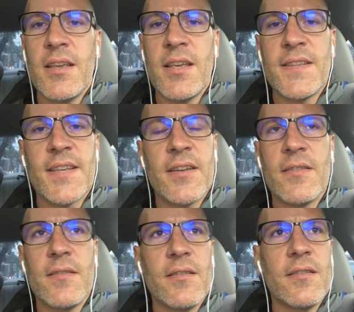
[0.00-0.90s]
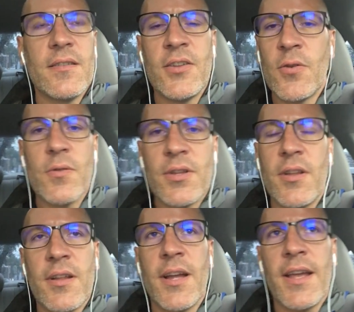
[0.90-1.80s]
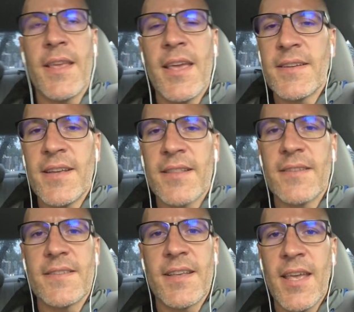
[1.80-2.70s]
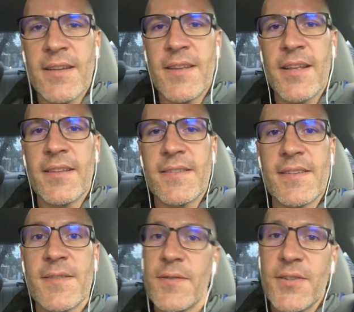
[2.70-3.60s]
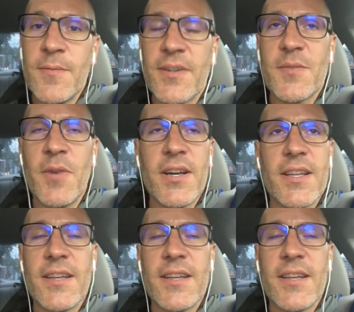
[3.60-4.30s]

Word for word: he said, you know, I can't take this. I can't take this, because it was too much money.